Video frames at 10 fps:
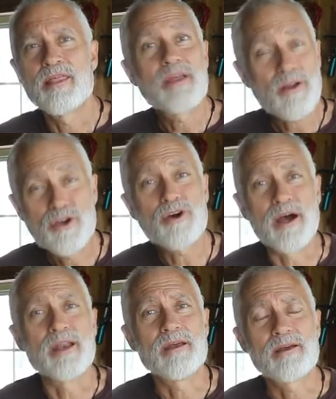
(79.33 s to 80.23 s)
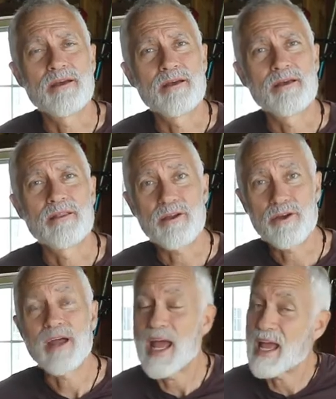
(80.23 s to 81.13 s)
They're good.
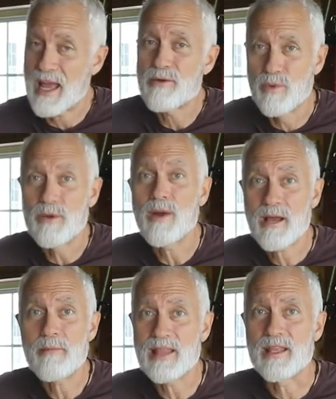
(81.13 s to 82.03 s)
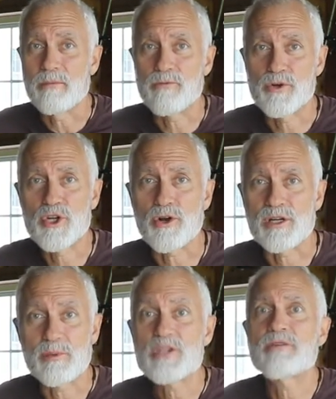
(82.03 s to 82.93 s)
They're good, and we recommend them for
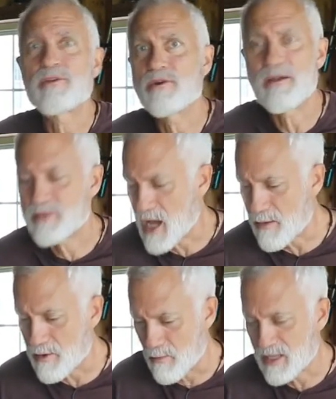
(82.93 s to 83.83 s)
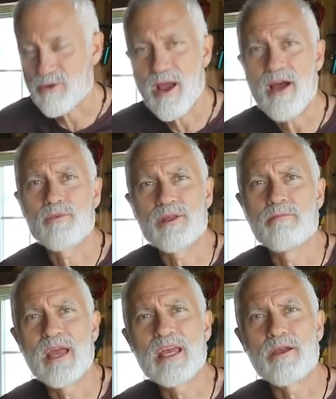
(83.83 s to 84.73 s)
sure, especially if you don't have time to mess around
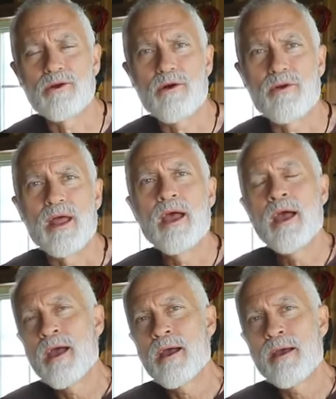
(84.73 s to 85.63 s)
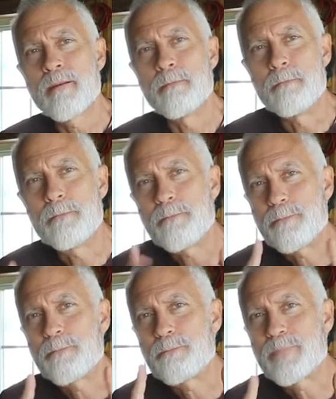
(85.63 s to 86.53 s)
with making your own.
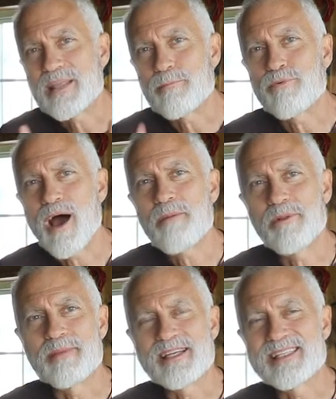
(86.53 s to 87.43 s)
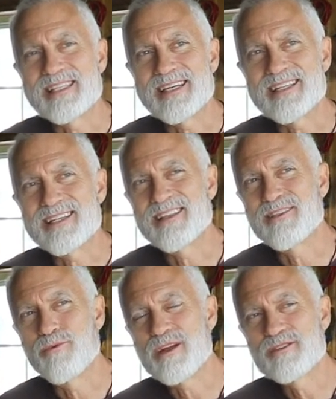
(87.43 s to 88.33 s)
But the problem is that
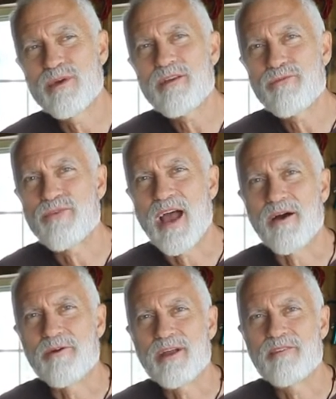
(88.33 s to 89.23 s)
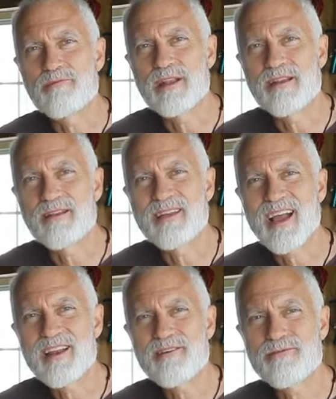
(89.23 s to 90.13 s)
the ones we've found have been
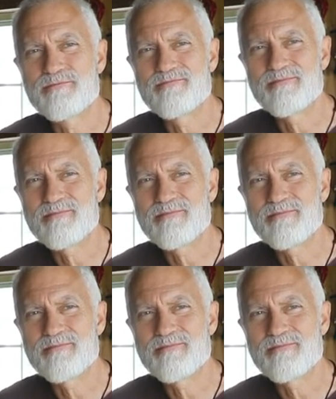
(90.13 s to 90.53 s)
kind of